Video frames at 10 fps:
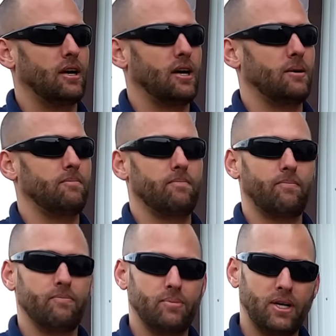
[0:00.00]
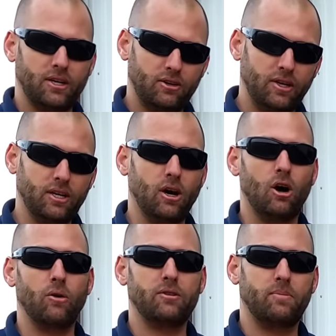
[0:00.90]
um, but you need to
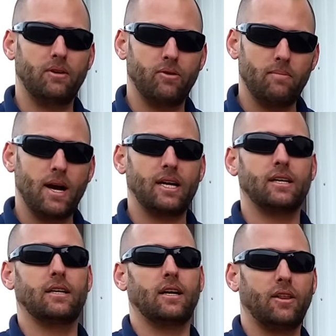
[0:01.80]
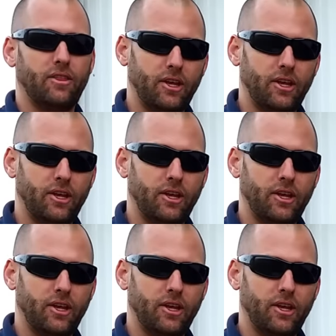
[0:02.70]
always be reminded and